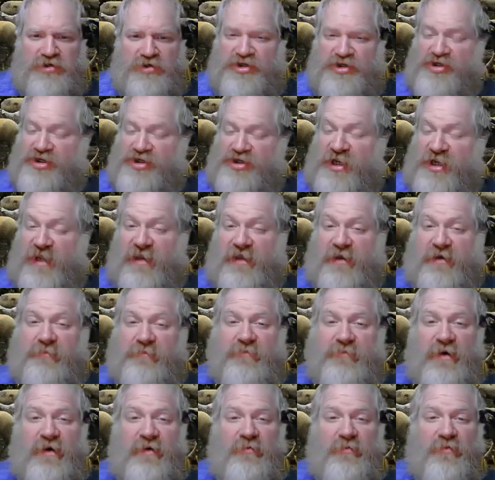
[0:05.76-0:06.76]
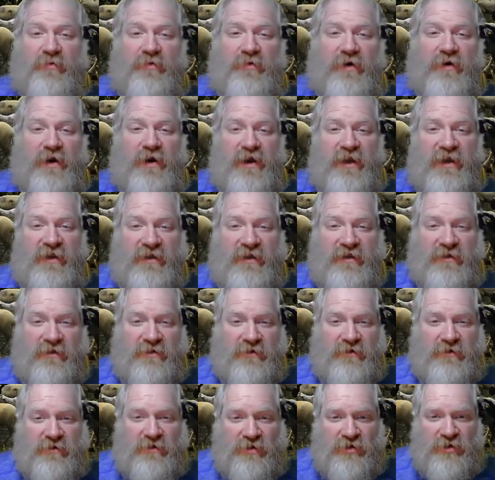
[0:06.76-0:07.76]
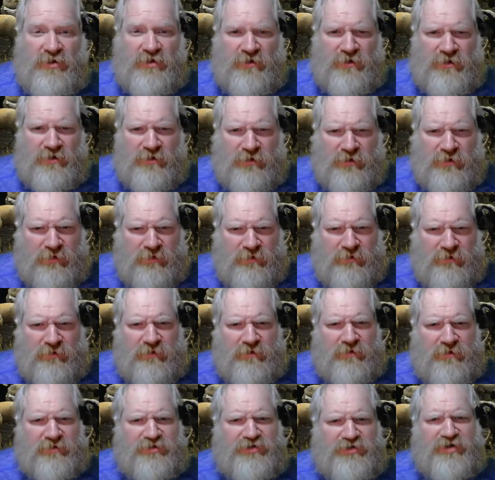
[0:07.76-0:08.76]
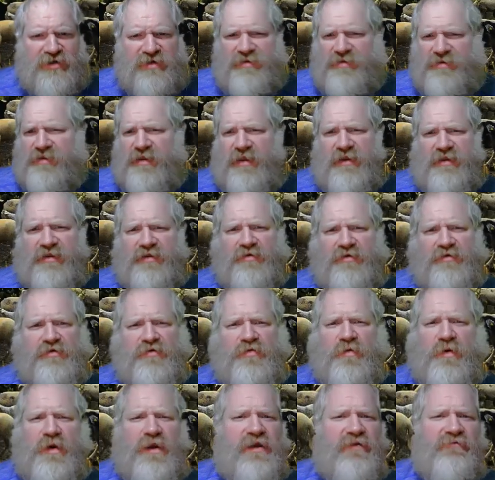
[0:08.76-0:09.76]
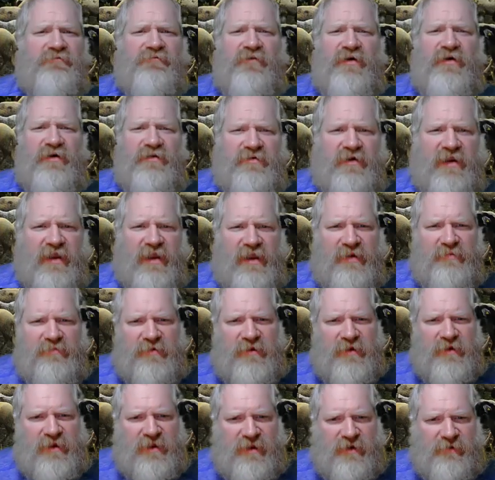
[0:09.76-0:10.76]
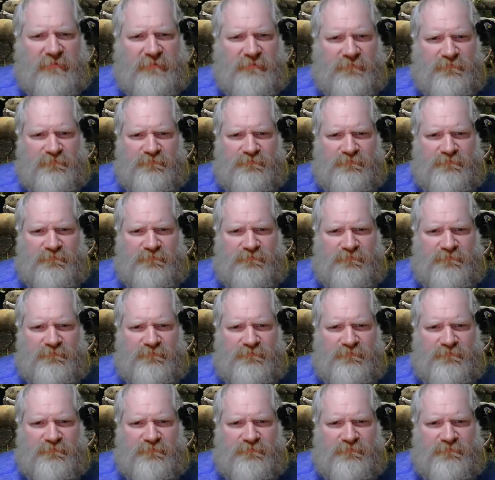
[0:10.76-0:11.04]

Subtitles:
Jacob, my boy, you look just like your grandfather Abraham.